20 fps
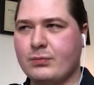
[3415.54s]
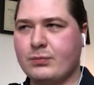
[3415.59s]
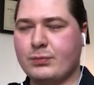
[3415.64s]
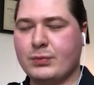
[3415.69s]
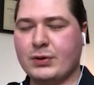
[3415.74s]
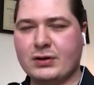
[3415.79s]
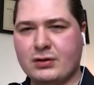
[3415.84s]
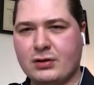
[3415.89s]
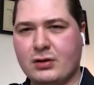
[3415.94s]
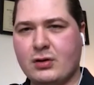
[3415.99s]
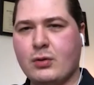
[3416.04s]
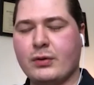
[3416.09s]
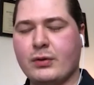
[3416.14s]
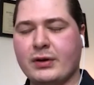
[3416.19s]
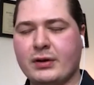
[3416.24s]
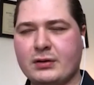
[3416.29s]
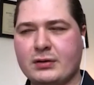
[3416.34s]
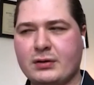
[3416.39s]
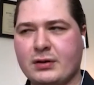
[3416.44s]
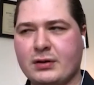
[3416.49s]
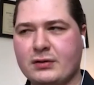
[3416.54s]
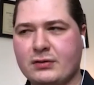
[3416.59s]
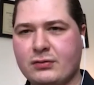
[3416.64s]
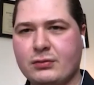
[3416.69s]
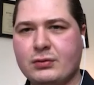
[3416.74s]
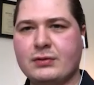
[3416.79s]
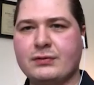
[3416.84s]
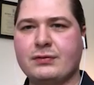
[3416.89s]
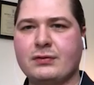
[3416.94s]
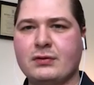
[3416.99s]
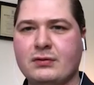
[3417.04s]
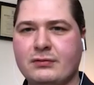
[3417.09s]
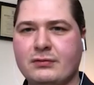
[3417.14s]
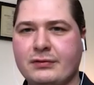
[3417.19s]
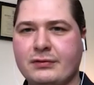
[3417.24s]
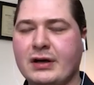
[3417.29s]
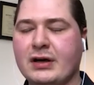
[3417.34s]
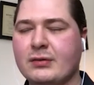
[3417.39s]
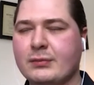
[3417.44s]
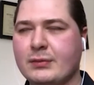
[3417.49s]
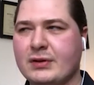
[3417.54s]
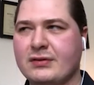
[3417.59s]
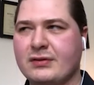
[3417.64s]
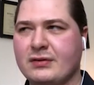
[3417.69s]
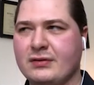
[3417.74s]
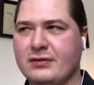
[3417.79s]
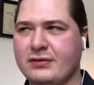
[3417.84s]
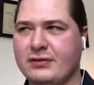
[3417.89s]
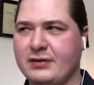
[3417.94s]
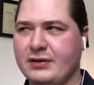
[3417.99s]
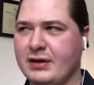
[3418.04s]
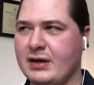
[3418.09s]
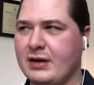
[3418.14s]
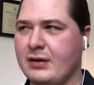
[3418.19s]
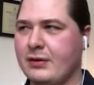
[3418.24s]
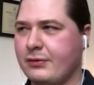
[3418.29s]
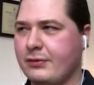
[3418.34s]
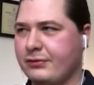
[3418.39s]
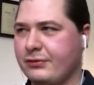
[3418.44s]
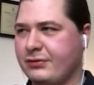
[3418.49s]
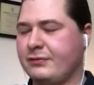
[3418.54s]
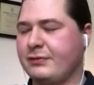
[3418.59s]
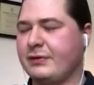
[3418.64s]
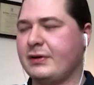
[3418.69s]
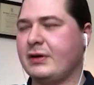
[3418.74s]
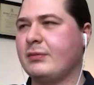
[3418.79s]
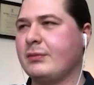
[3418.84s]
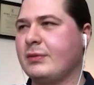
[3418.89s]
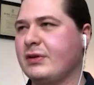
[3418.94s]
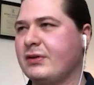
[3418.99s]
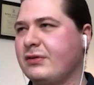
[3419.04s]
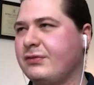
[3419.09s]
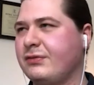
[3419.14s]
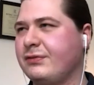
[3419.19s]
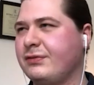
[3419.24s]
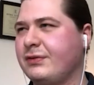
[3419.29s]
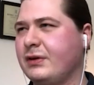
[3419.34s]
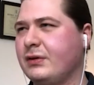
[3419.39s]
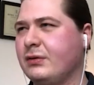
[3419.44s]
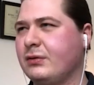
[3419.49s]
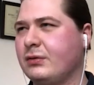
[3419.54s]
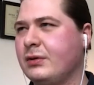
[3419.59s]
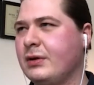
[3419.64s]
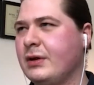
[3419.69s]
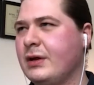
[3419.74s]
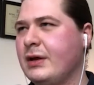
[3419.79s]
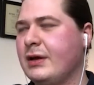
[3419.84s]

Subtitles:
But going into different environments and seeing how those environments feel